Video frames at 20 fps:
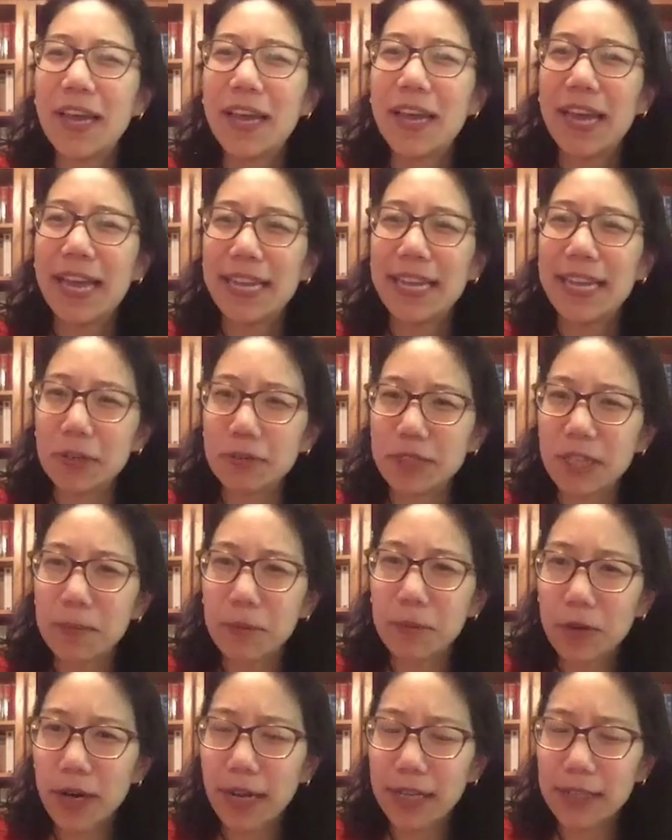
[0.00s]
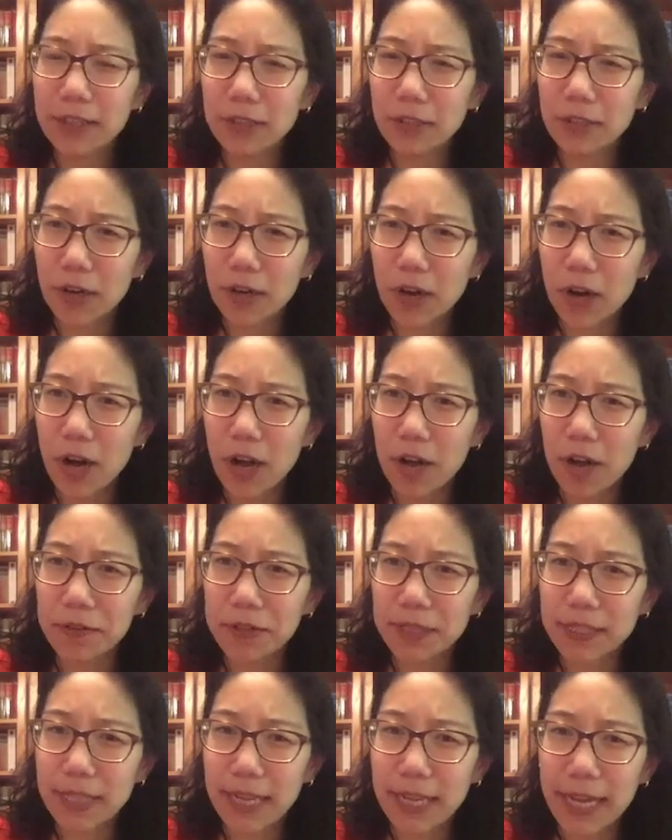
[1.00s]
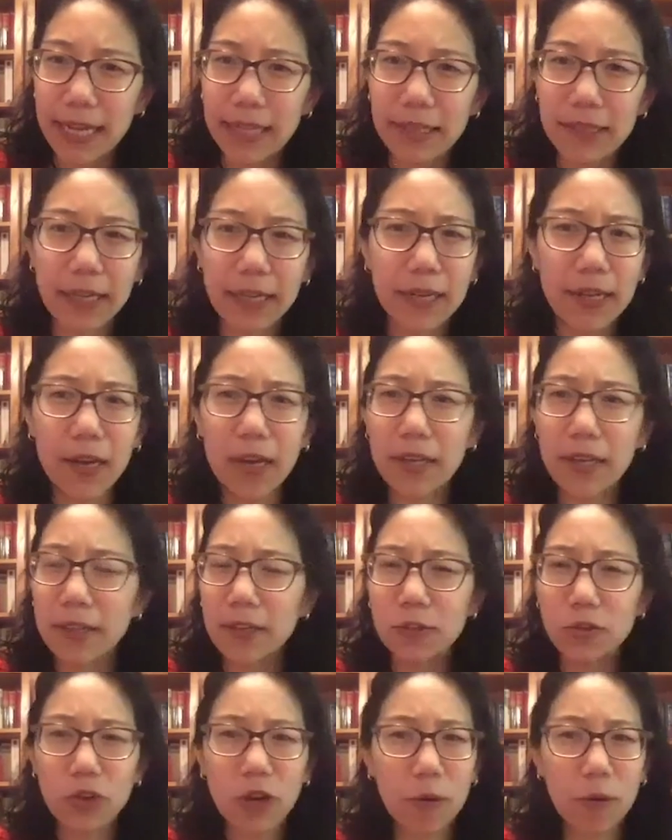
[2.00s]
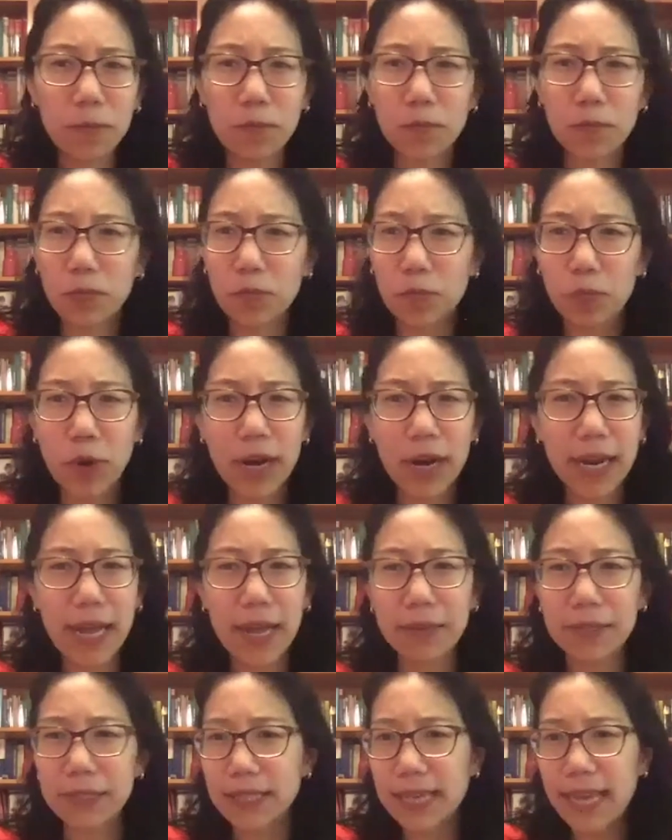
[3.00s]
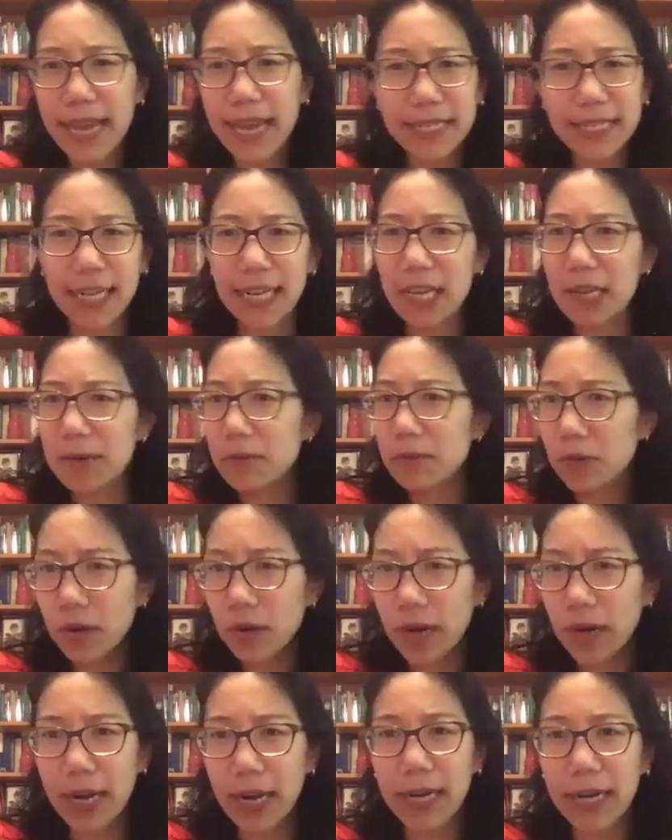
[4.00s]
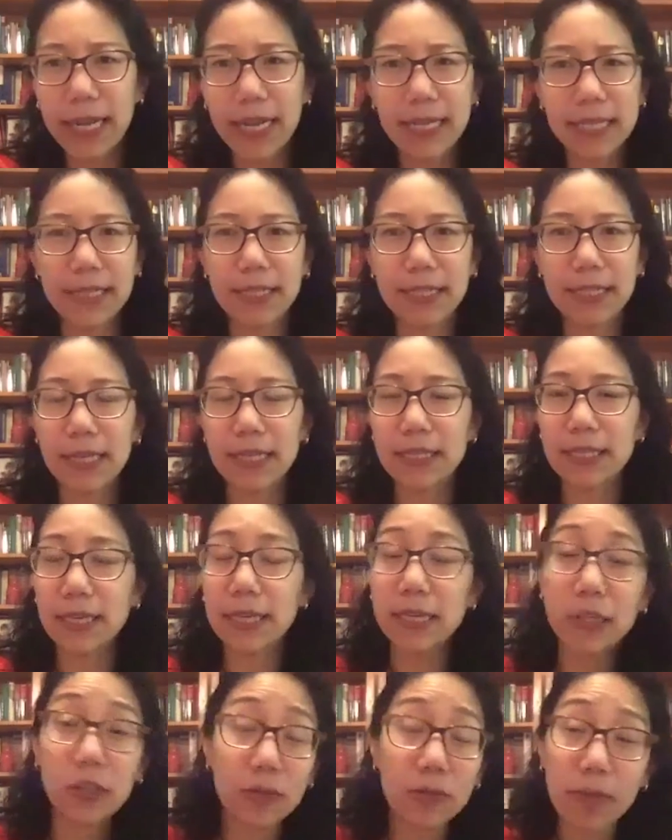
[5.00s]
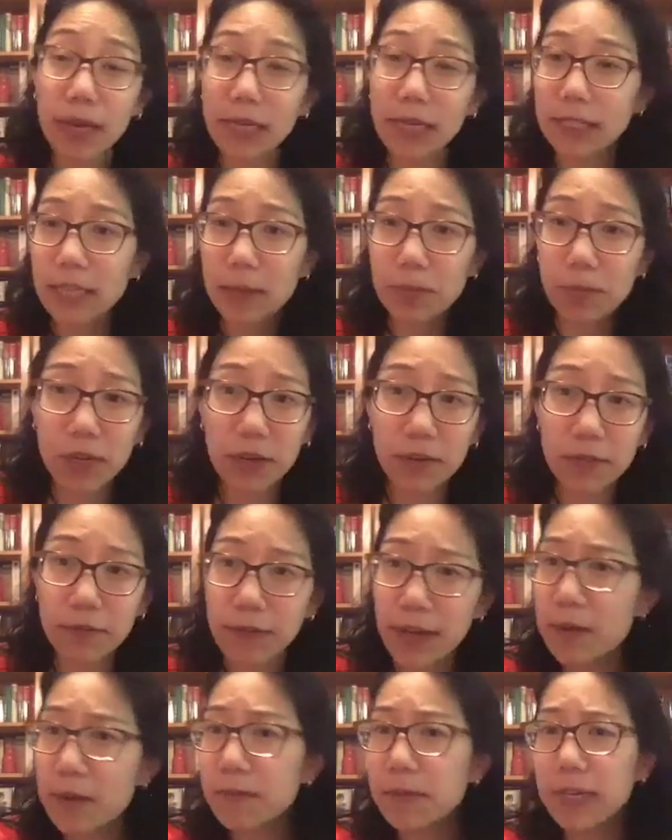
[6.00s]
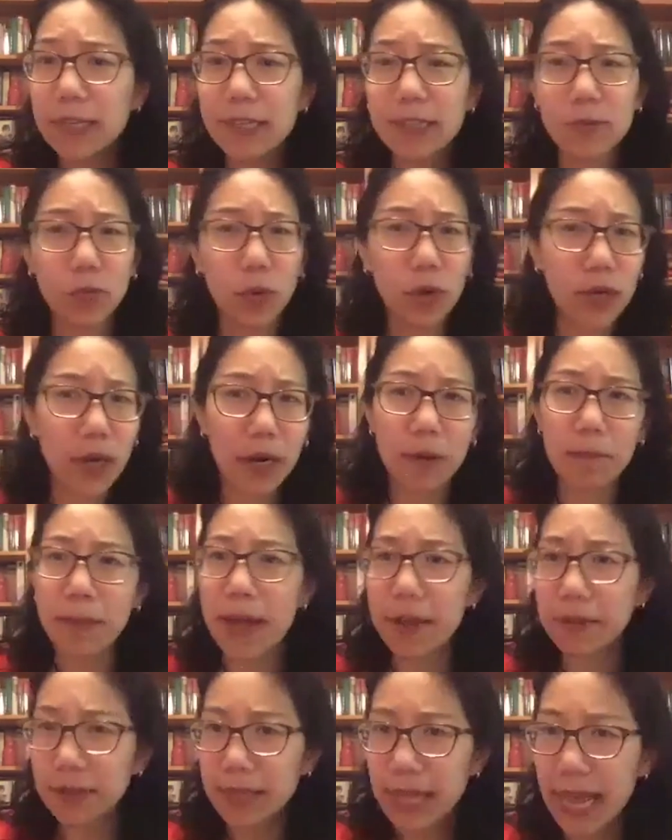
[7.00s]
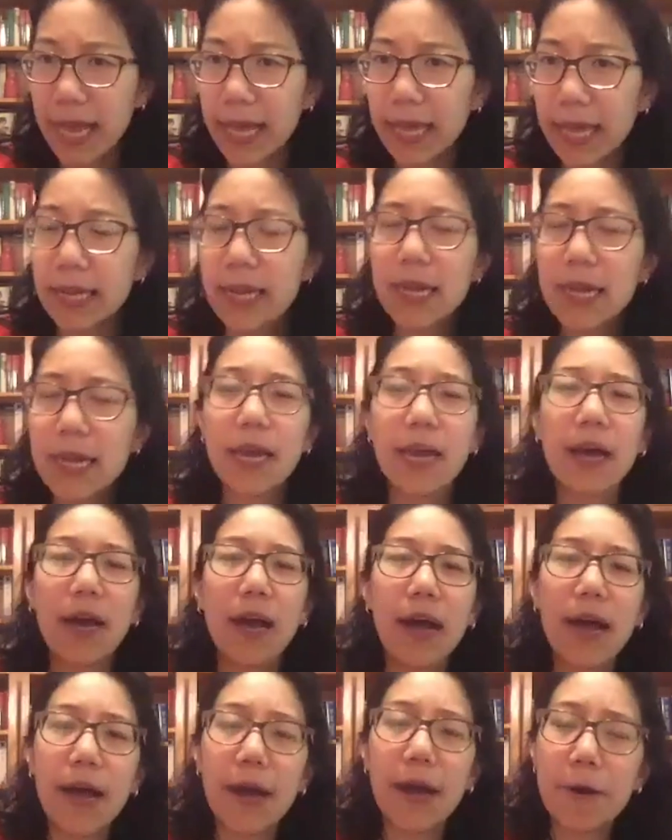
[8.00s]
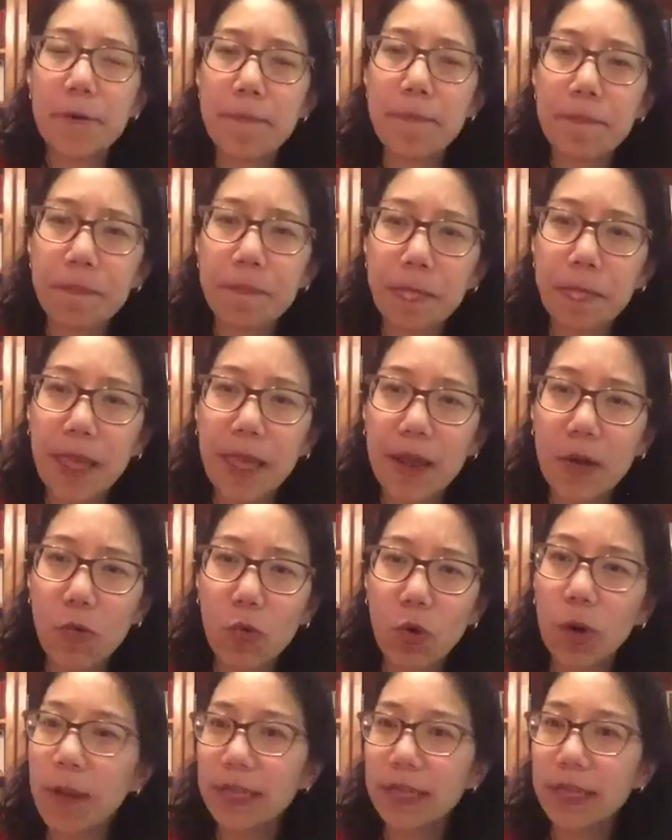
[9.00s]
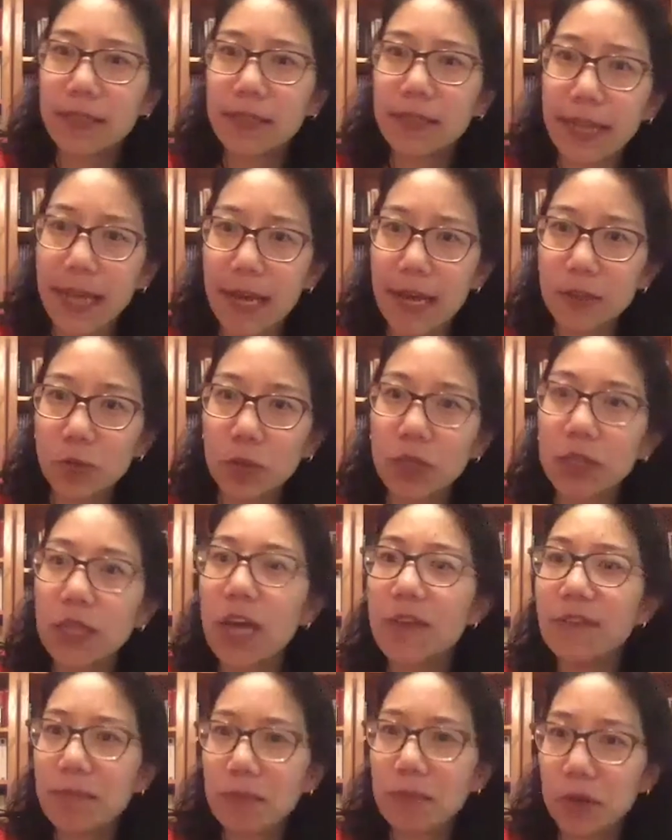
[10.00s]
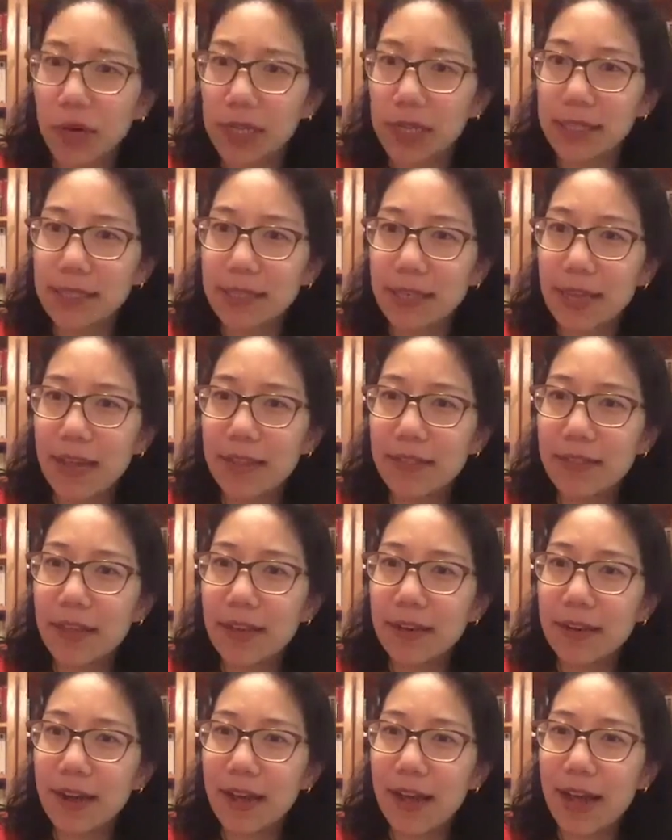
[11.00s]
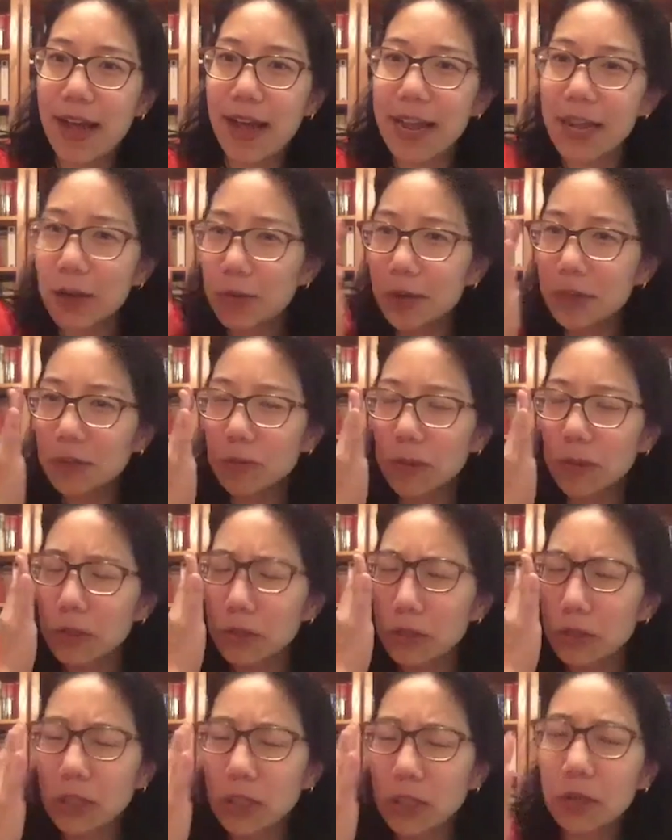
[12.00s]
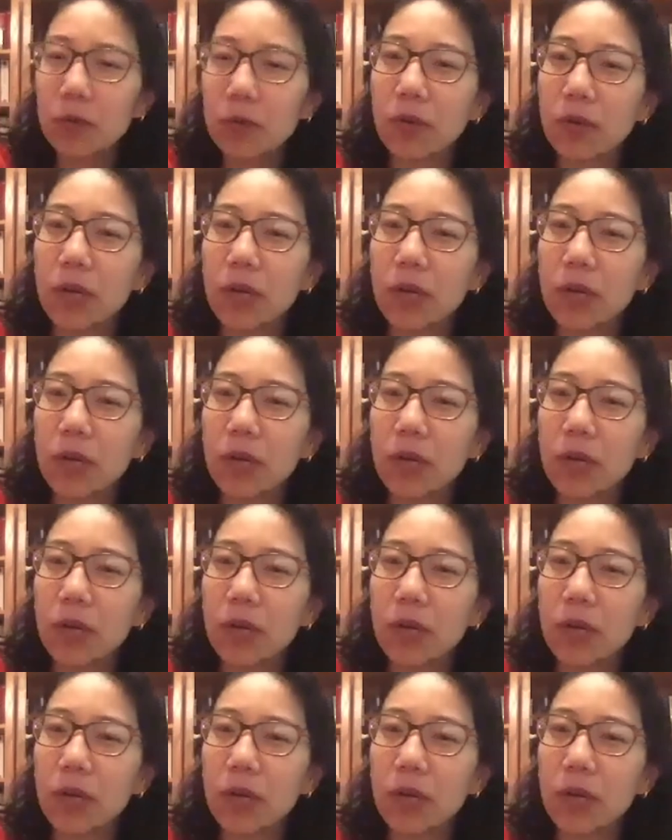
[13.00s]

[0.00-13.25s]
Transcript: you know, Democrats are often saying like the Trump White House is anti-immigrant. It's inhumane to separate families. We're not about that. We're about something else. We love immigrants. And then I always wonder, so